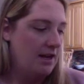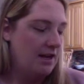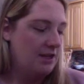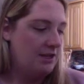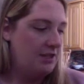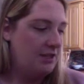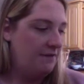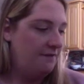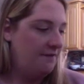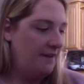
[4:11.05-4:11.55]

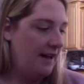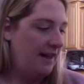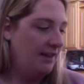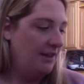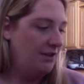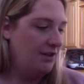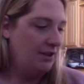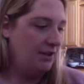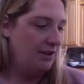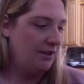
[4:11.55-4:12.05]
She fell
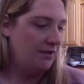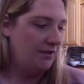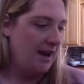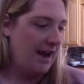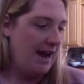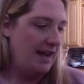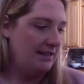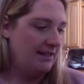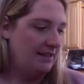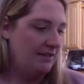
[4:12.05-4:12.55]
into the
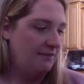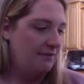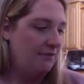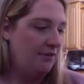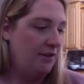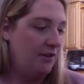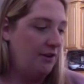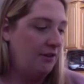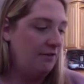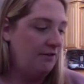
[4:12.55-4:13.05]
grass in
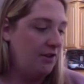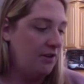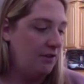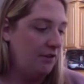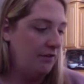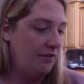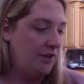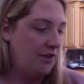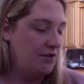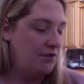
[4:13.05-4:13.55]
full view
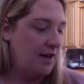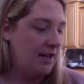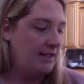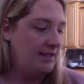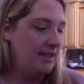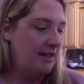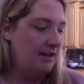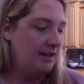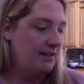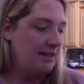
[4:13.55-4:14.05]
of the
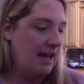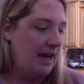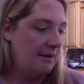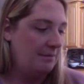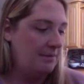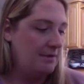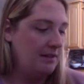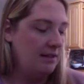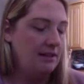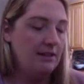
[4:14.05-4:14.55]

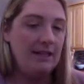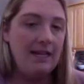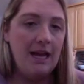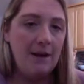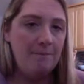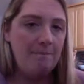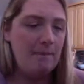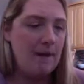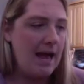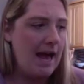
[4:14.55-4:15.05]
triceratops.
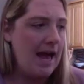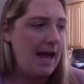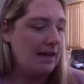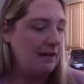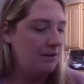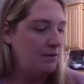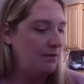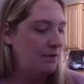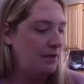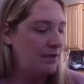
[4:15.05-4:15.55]
Get
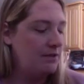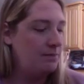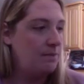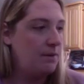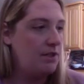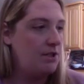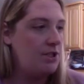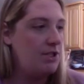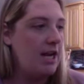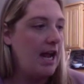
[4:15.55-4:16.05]
back,
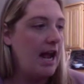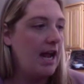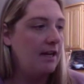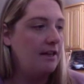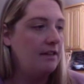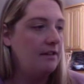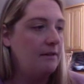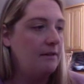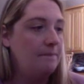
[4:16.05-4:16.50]
whispered Jack.